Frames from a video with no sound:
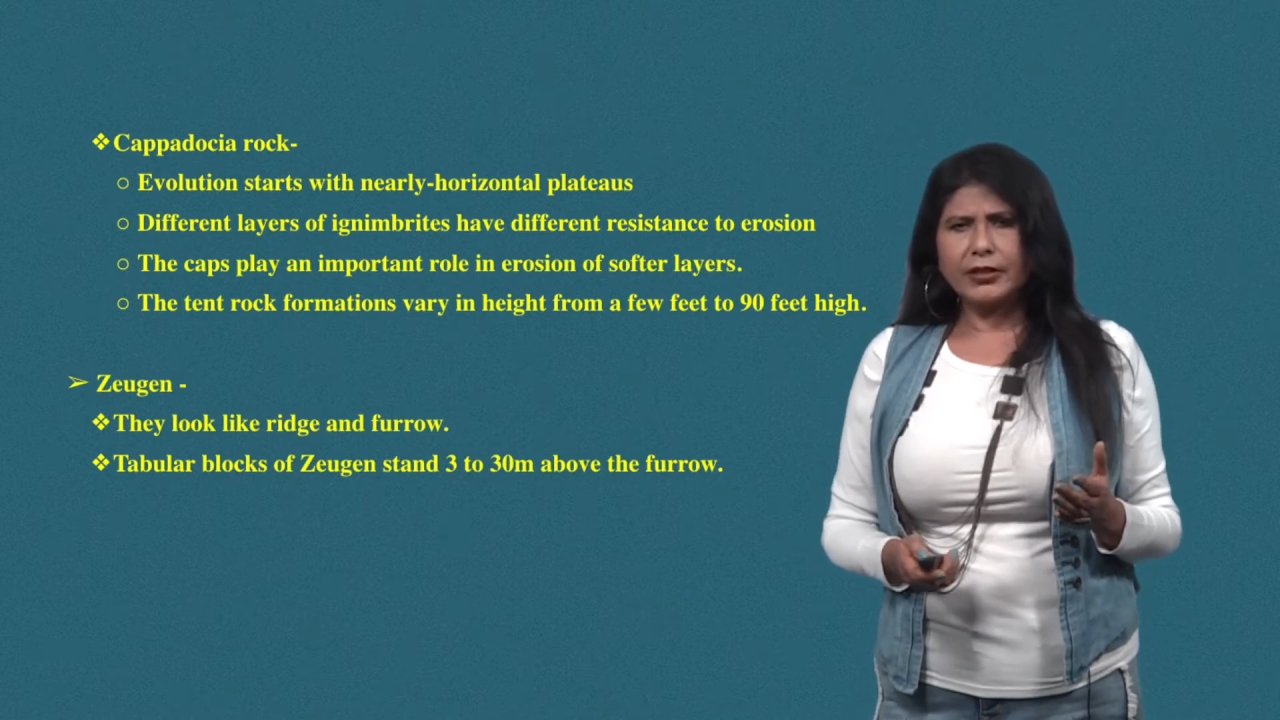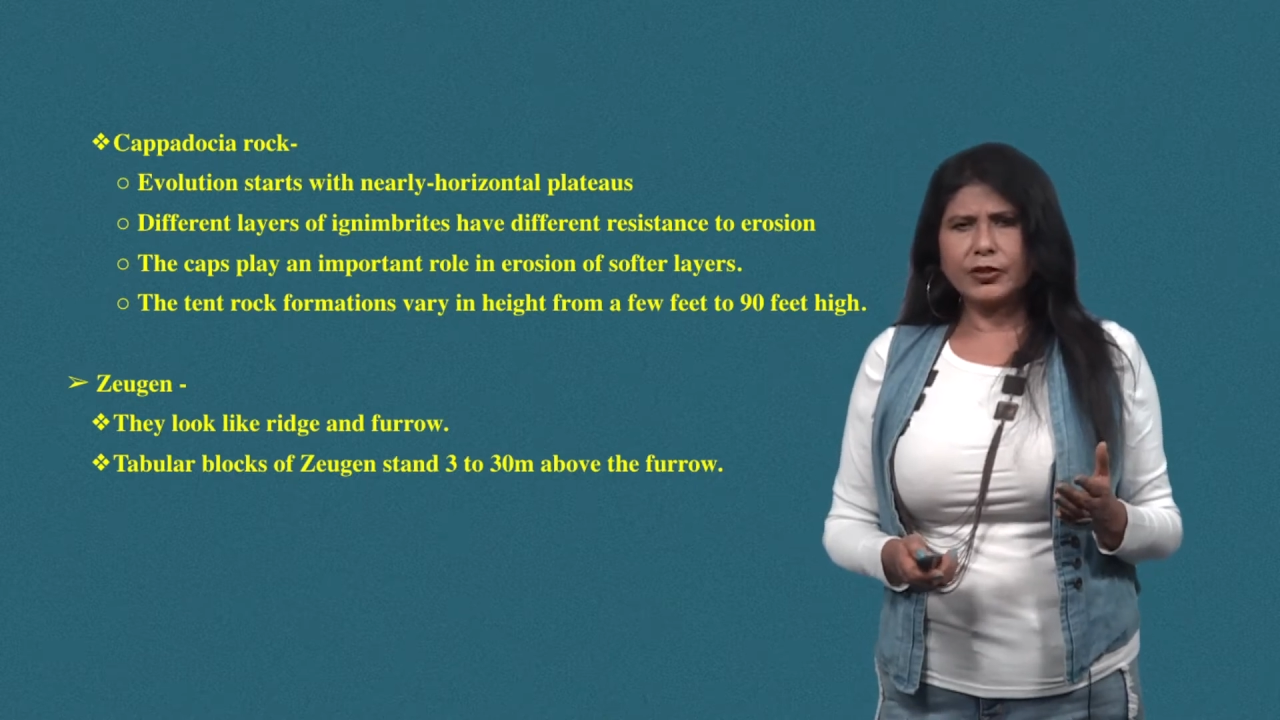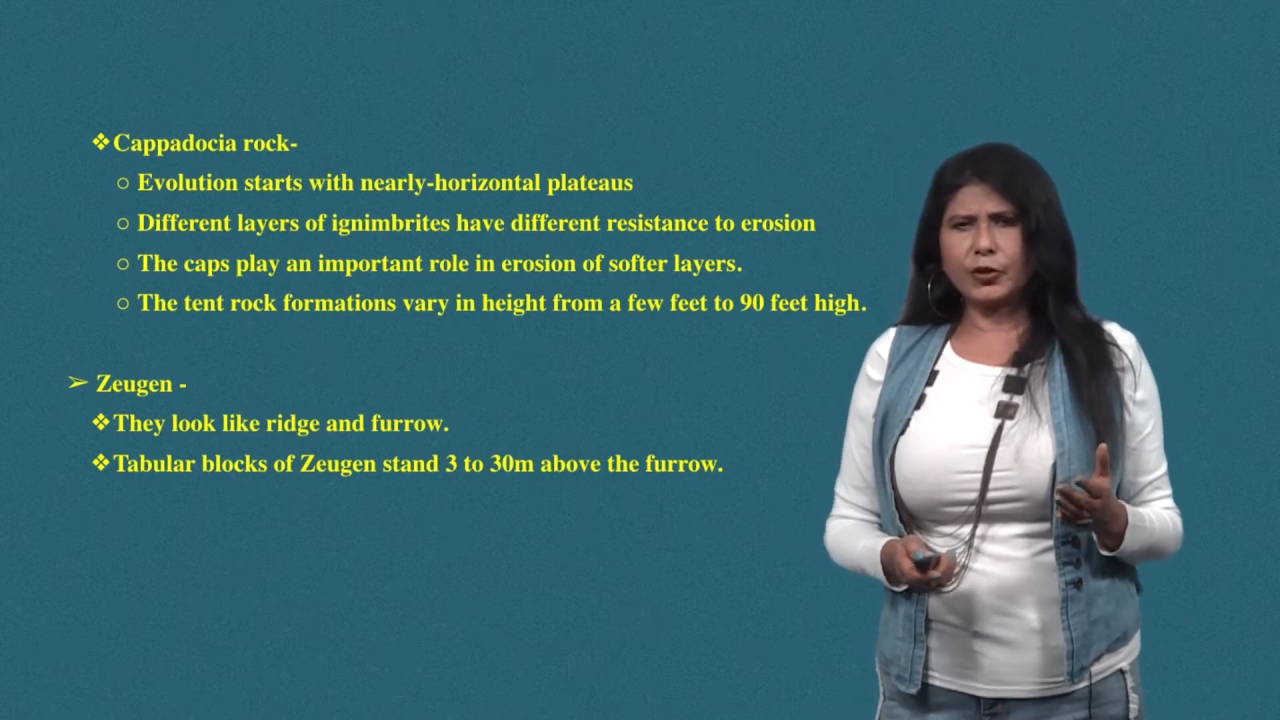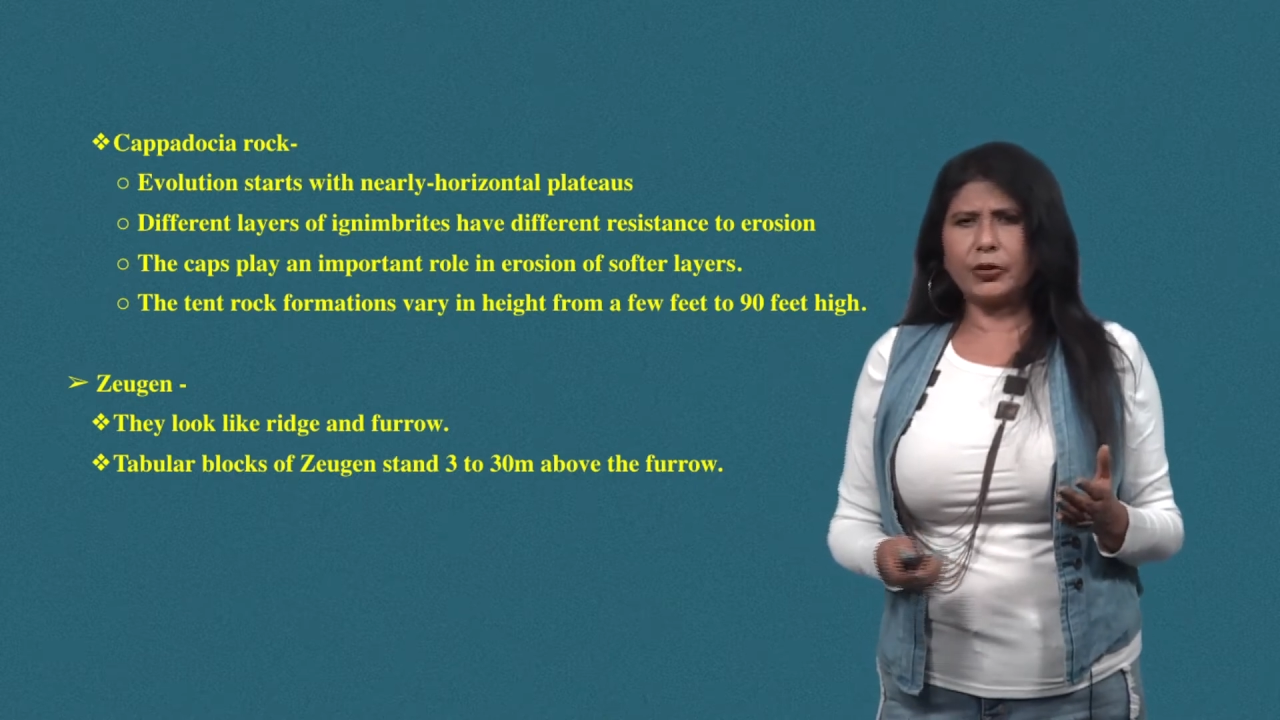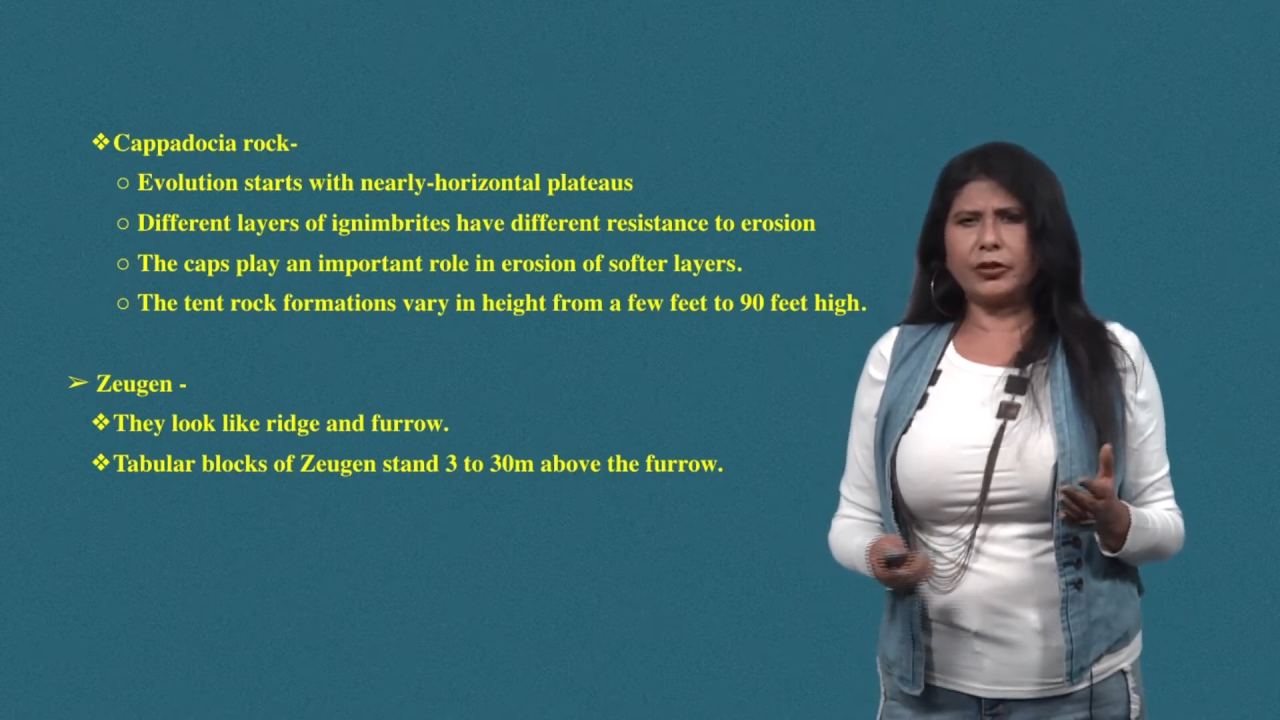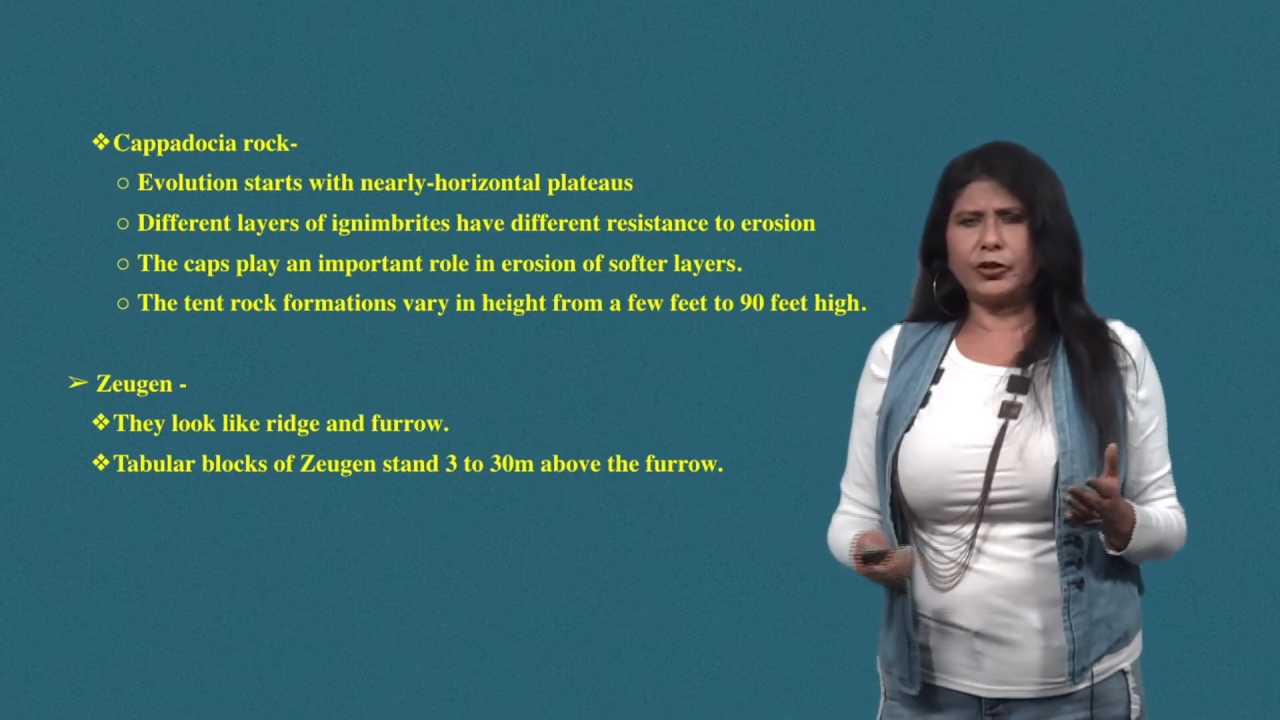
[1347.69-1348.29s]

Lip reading: So